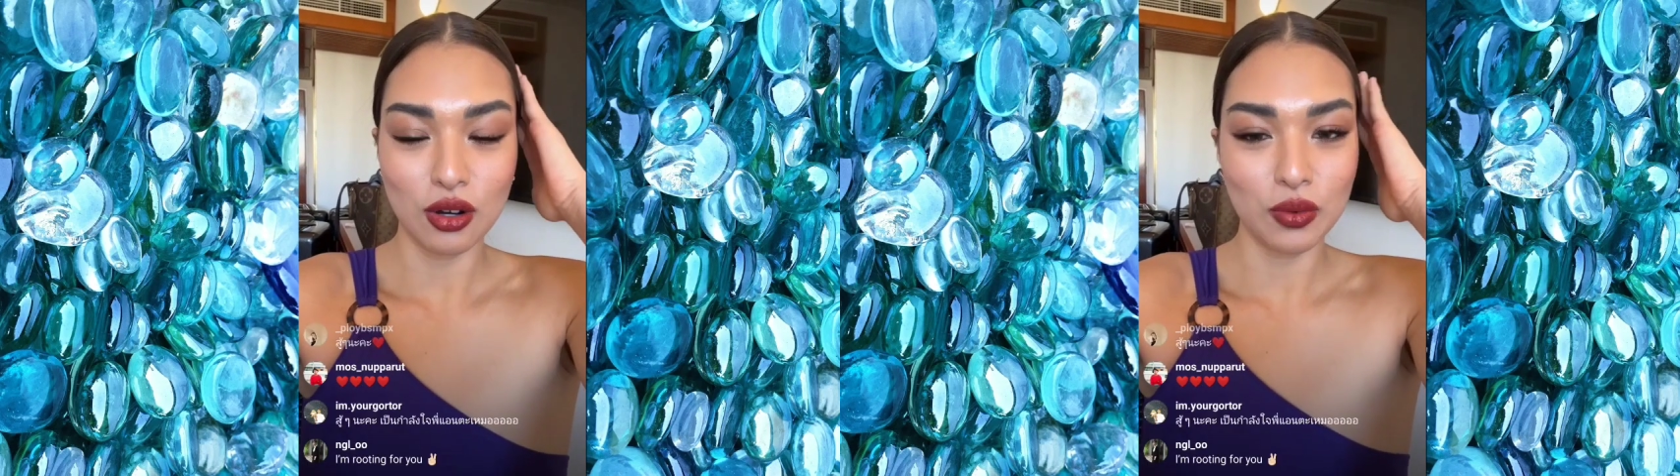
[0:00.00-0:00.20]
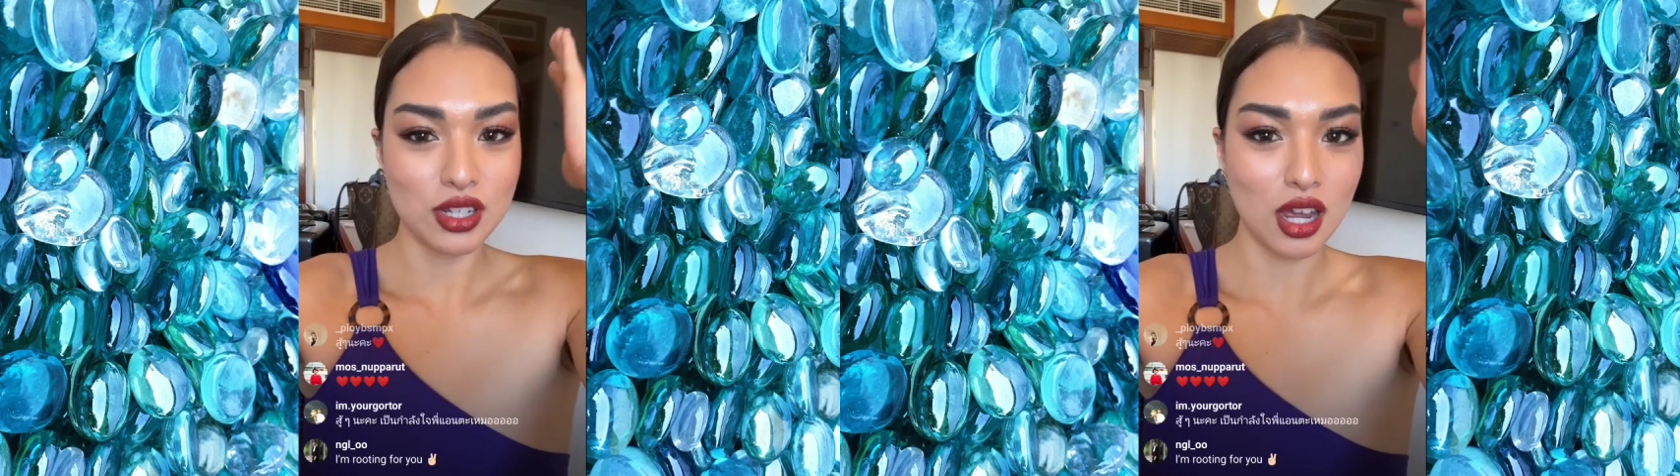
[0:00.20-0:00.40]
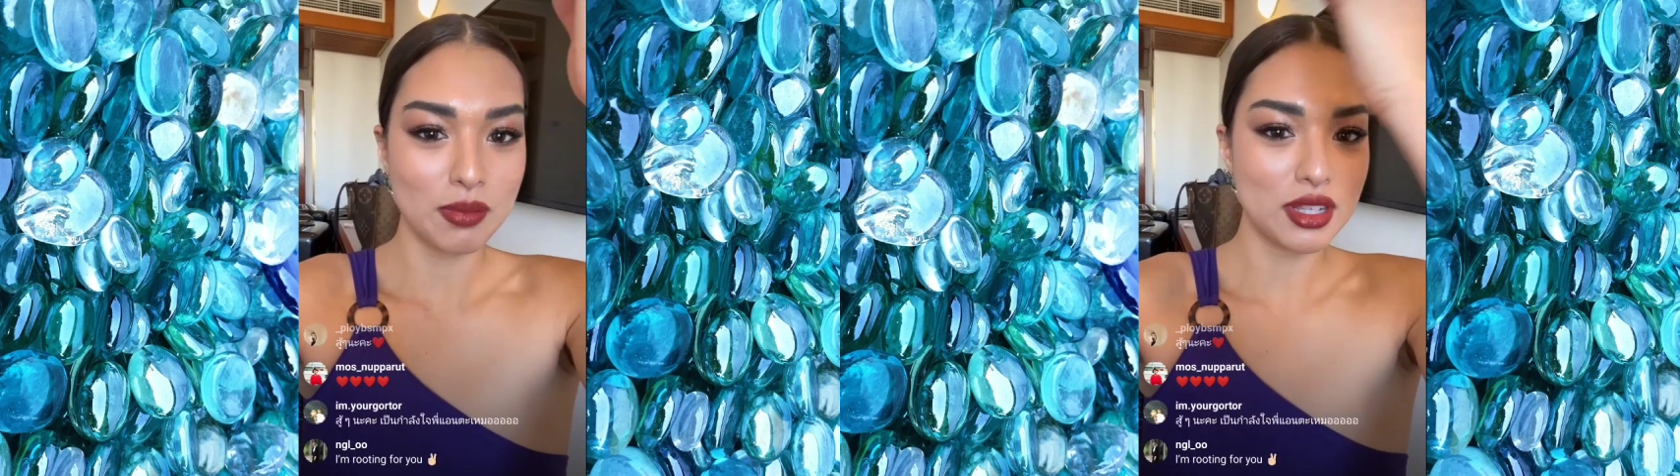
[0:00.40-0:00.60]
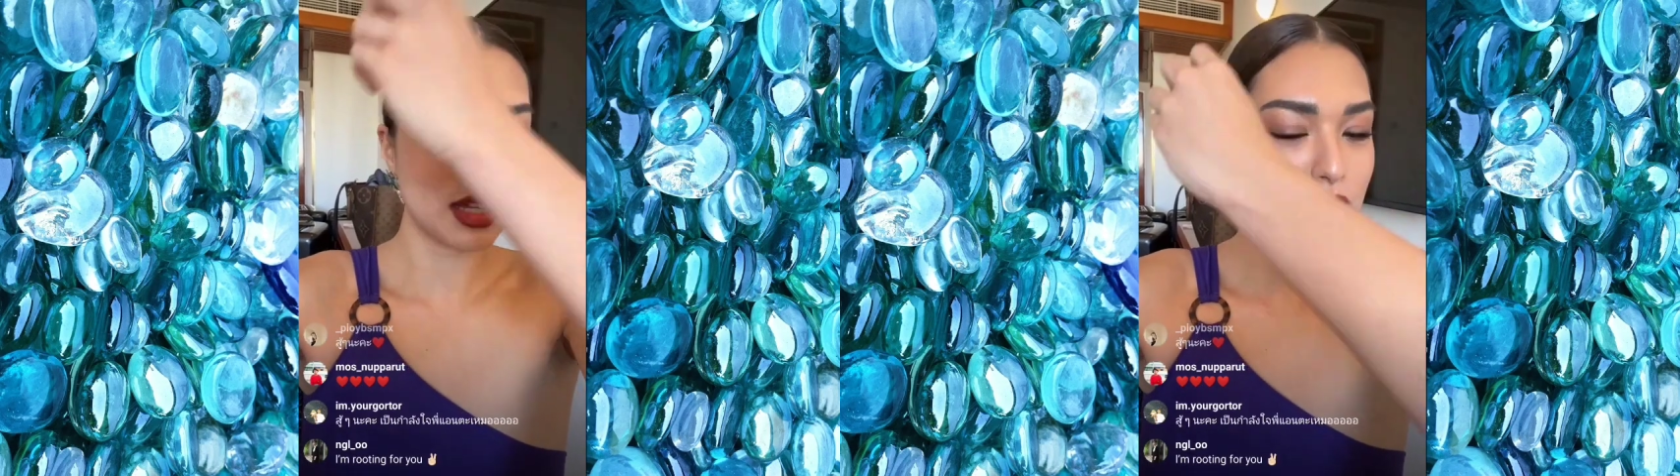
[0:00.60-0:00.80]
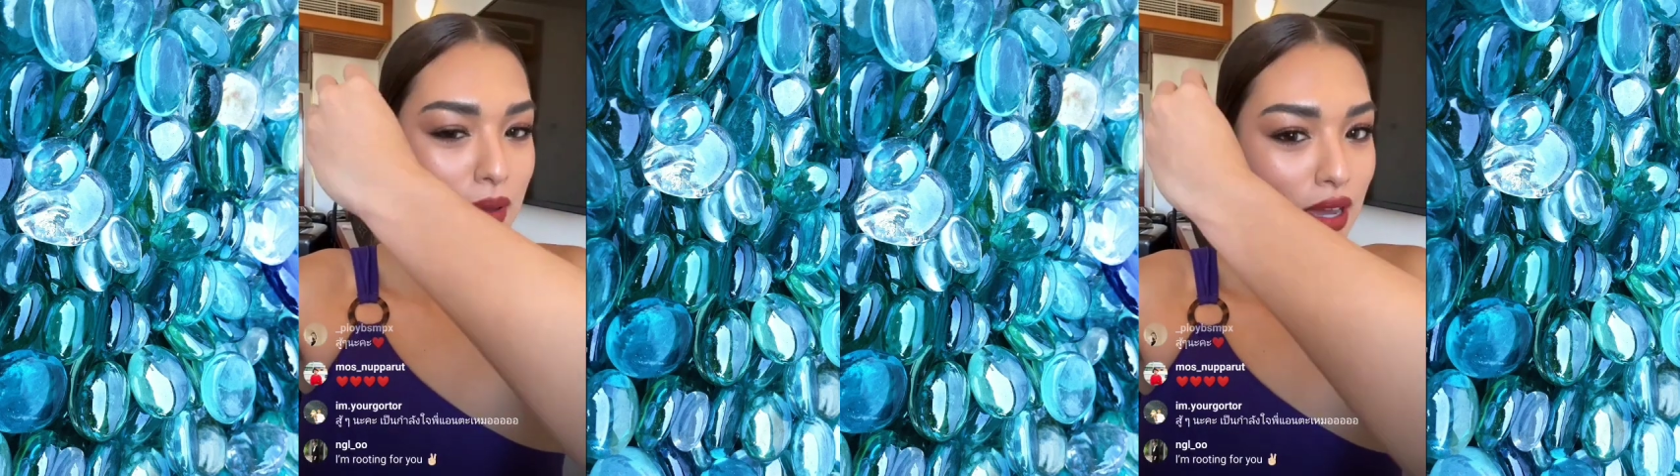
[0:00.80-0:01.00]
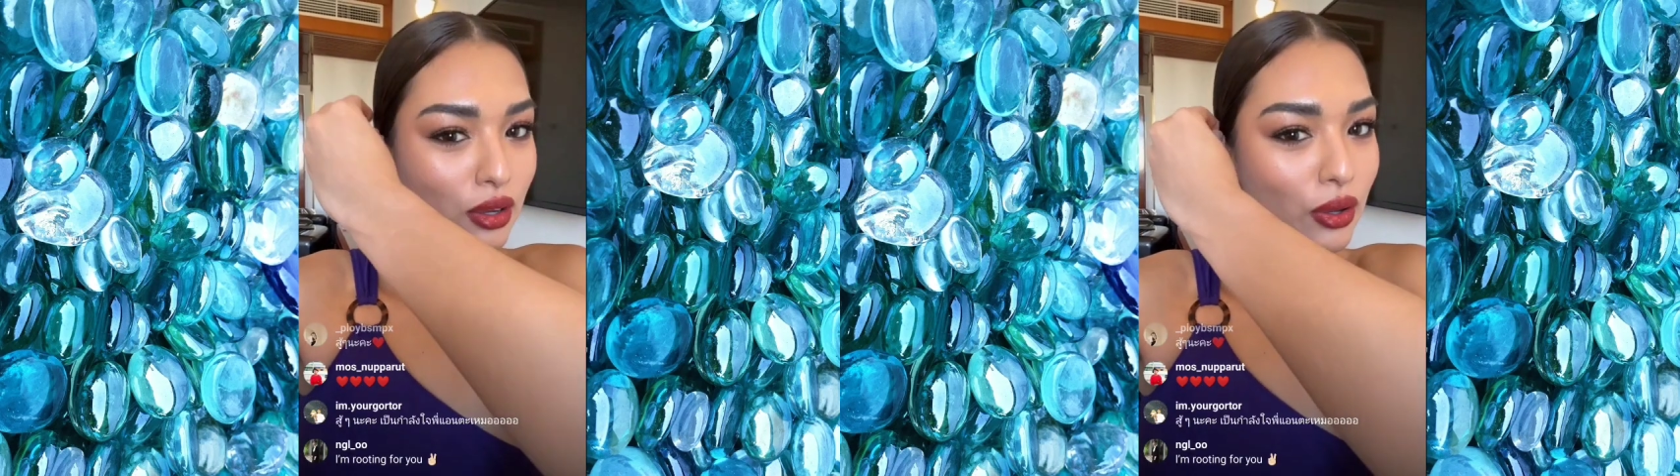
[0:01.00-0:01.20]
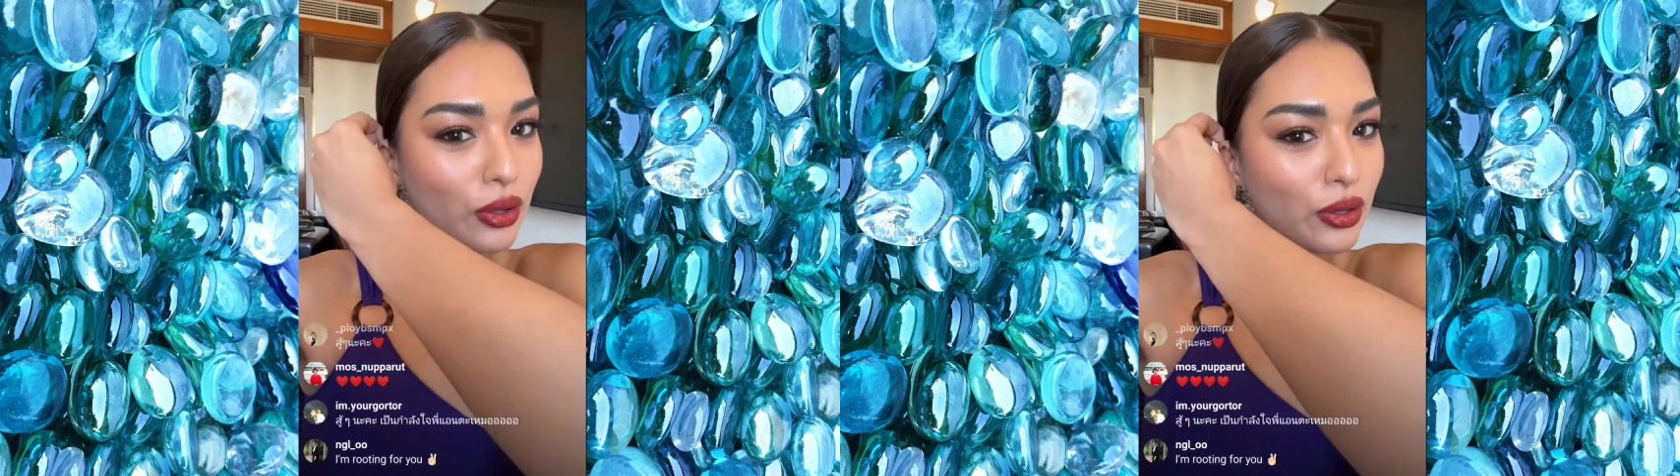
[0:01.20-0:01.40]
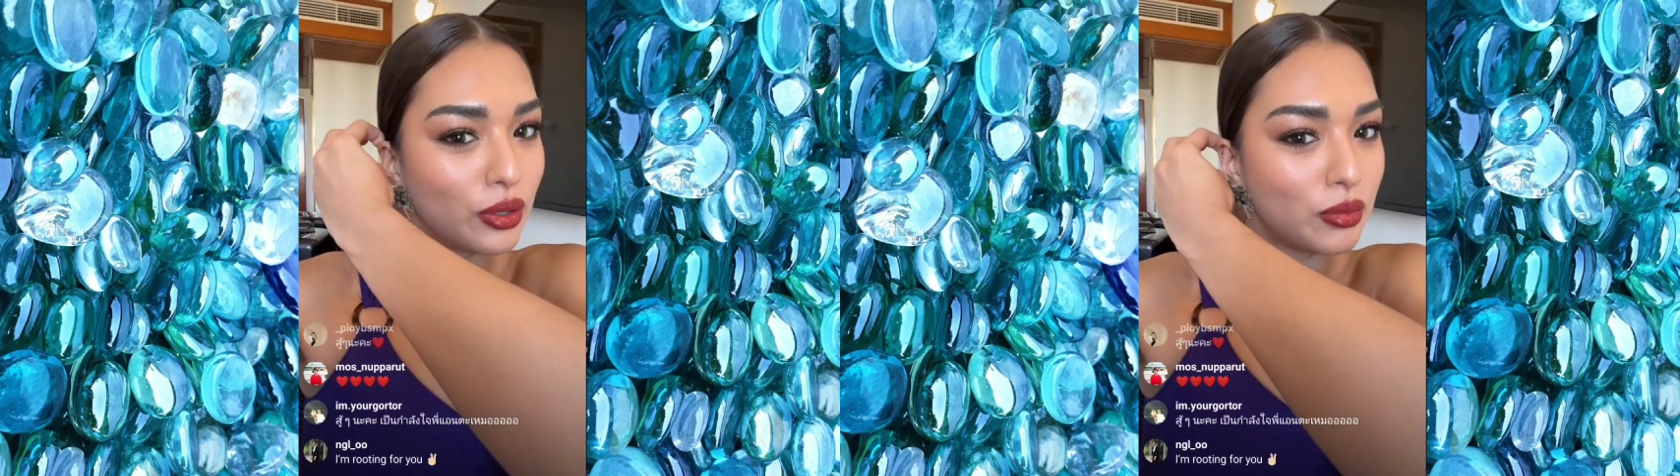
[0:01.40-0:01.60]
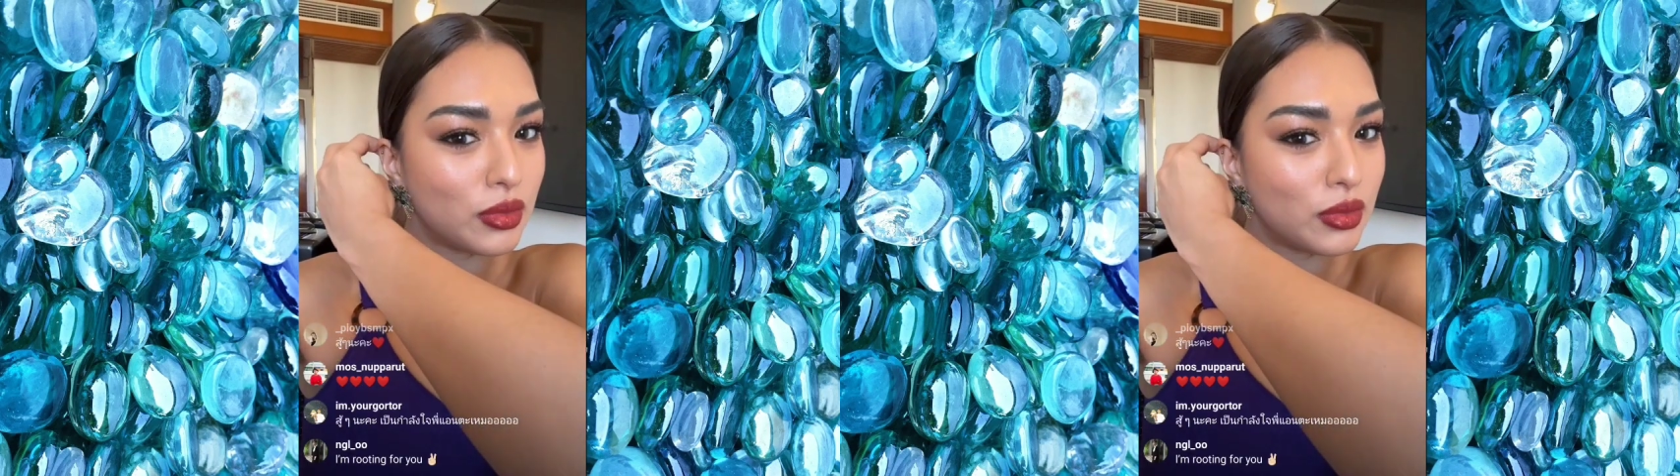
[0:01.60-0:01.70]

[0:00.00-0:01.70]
what time is it back home?